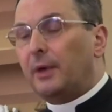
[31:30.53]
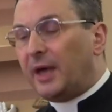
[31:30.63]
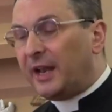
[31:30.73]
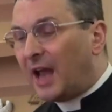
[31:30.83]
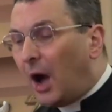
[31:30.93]

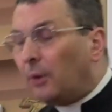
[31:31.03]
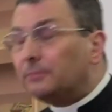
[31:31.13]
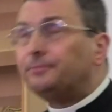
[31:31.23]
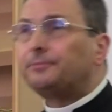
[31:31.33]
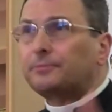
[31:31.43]
And
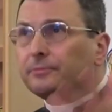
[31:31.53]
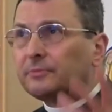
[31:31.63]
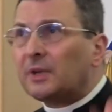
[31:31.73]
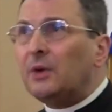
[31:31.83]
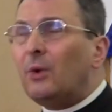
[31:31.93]
now,
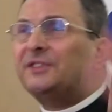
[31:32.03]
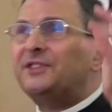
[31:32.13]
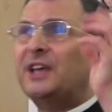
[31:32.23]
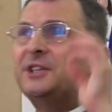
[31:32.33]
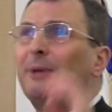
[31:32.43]
what
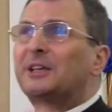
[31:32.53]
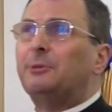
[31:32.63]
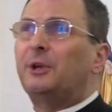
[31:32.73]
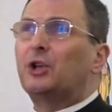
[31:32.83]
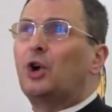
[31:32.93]
says
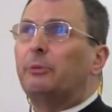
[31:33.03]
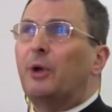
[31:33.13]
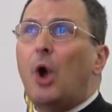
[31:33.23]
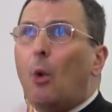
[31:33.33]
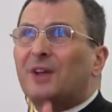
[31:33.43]
Maximilian
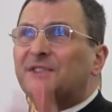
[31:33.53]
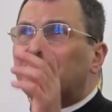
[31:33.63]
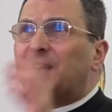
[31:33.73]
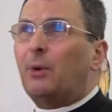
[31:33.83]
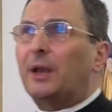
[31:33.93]
Kolbe? What
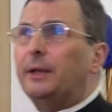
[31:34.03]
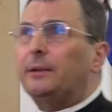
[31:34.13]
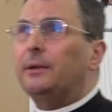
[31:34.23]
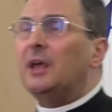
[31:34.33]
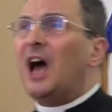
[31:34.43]
says Our
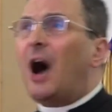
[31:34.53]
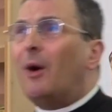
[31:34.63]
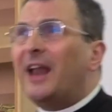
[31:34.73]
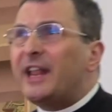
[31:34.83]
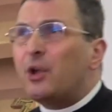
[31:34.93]
Lady?
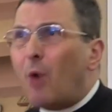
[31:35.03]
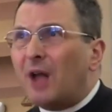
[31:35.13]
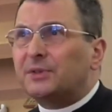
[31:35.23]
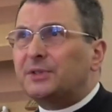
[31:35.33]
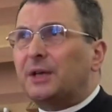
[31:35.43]
Our Lady
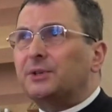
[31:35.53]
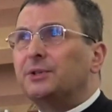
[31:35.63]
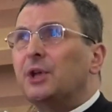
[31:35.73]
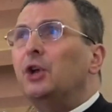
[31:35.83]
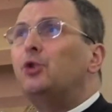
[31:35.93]
wants
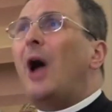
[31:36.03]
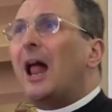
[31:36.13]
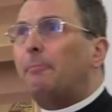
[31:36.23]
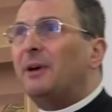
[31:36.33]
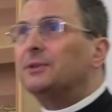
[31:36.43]
us to
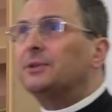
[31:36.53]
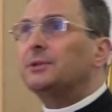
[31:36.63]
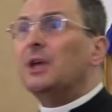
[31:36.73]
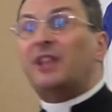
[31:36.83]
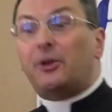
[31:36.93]
help us,
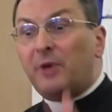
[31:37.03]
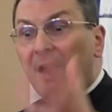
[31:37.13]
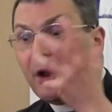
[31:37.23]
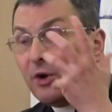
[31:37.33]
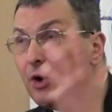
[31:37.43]
that
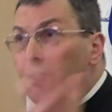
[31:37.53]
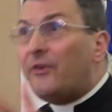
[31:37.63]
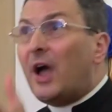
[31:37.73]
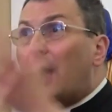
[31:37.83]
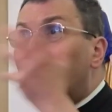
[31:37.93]
we live
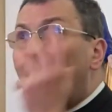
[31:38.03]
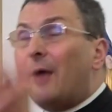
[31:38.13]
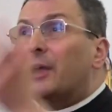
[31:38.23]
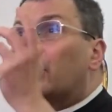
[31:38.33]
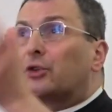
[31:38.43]
a
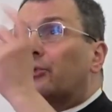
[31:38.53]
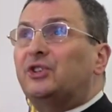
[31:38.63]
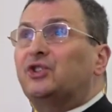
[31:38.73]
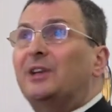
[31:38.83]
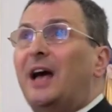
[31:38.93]
very good
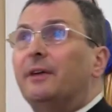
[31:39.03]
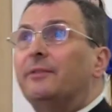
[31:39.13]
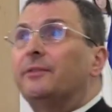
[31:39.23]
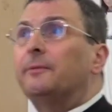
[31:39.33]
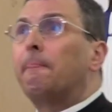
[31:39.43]
Christian
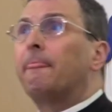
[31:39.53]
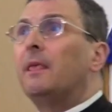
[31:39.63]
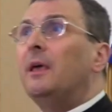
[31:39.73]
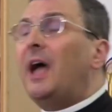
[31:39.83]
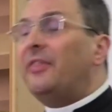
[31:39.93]
life.
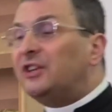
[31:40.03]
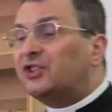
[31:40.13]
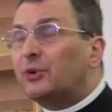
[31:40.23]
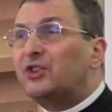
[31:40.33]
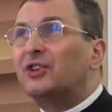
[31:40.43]
And this
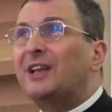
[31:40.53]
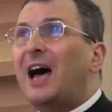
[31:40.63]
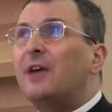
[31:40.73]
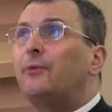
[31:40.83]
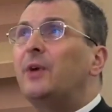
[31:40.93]
Christian
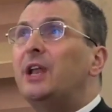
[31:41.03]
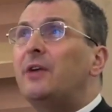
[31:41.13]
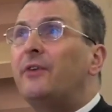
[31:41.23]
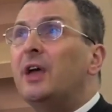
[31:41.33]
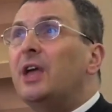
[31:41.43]
life we
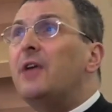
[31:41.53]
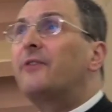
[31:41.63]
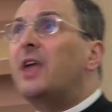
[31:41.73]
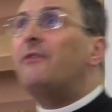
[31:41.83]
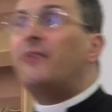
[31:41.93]
live, if
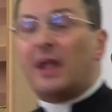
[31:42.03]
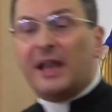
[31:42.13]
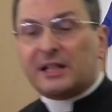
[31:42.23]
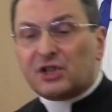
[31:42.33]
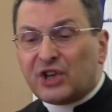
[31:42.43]
a
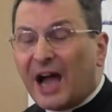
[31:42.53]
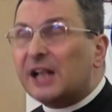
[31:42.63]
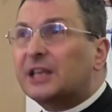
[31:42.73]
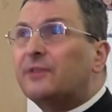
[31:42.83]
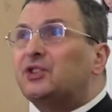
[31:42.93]
little
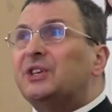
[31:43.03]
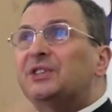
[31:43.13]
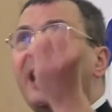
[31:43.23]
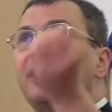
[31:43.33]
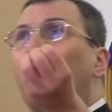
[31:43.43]
child gives his
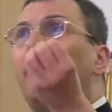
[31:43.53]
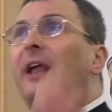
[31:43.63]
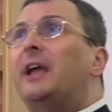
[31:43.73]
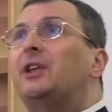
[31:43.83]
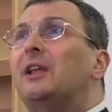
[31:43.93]
hand to Our
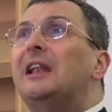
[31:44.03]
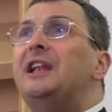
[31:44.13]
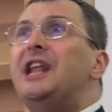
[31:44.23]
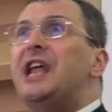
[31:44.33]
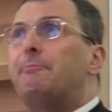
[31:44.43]
Lady,
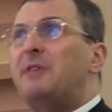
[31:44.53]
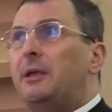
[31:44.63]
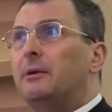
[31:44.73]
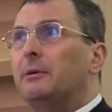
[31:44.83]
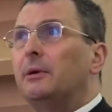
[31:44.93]
lead
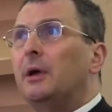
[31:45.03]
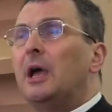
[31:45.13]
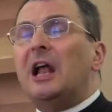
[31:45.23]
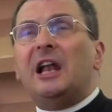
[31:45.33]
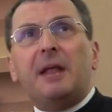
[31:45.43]
me,
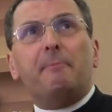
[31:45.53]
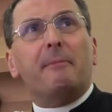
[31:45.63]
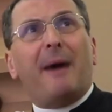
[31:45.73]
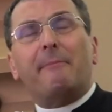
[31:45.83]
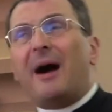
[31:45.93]

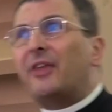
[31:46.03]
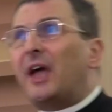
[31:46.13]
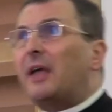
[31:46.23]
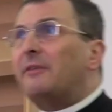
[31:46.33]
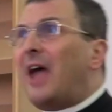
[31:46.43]
my mother
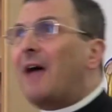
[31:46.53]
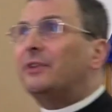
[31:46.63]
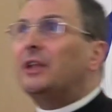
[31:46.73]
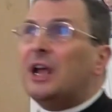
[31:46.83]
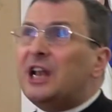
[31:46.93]
in
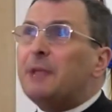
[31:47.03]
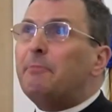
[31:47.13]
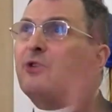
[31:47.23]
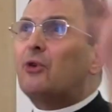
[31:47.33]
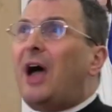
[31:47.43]
heaven, lead
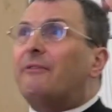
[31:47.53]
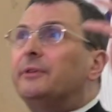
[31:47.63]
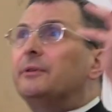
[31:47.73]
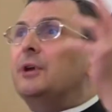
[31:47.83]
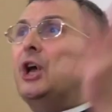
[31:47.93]
me to
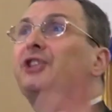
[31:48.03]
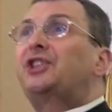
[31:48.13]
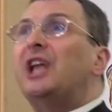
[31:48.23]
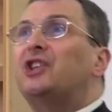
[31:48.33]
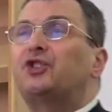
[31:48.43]
heaven.
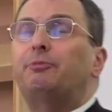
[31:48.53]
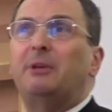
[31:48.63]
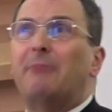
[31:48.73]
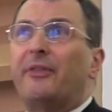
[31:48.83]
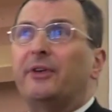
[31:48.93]
Teach me,
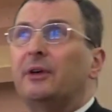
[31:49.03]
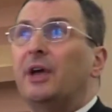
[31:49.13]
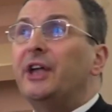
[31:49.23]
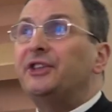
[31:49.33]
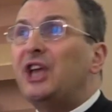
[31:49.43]
mother,
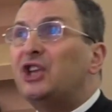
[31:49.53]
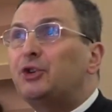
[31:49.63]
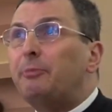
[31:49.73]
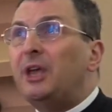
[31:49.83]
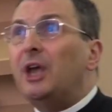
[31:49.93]
teach
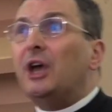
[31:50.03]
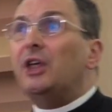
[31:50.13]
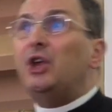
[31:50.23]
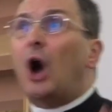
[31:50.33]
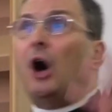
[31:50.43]
me
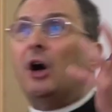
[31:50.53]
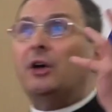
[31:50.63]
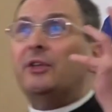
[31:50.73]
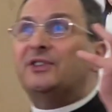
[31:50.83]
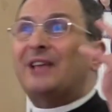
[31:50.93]

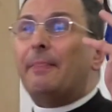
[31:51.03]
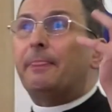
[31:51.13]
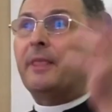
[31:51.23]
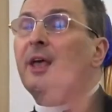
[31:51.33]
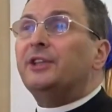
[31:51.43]
your
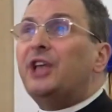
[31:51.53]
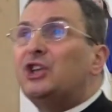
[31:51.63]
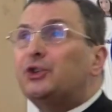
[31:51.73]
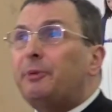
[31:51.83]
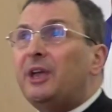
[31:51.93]
son,
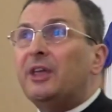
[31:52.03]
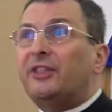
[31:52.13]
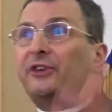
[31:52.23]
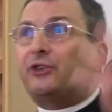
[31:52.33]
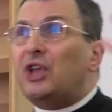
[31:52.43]
teach me
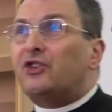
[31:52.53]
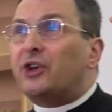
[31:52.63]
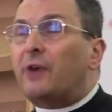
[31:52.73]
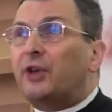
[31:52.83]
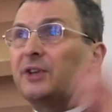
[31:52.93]
the teaching
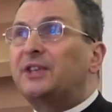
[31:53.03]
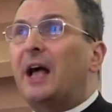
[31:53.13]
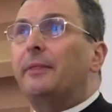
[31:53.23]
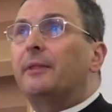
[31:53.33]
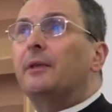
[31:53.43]
of your
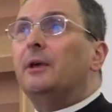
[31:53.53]
son.